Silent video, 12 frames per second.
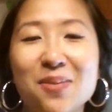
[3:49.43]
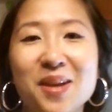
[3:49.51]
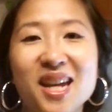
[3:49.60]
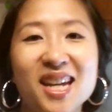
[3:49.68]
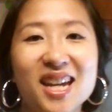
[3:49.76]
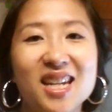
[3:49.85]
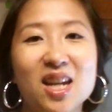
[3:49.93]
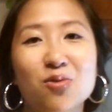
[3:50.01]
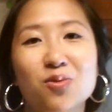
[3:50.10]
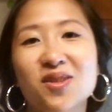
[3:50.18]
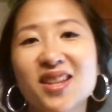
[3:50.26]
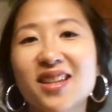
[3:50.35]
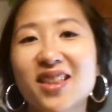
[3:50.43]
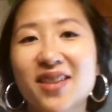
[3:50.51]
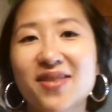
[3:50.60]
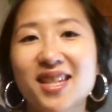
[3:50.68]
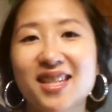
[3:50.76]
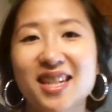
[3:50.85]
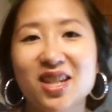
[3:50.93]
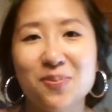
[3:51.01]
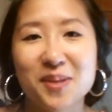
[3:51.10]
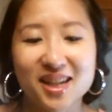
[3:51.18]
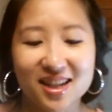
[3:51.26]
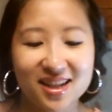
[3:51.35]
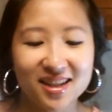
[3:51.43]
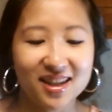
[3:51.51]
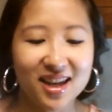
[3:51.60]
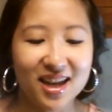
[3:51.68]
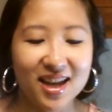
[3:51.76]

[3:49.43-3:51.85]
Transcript: to make, and I really love this dish because,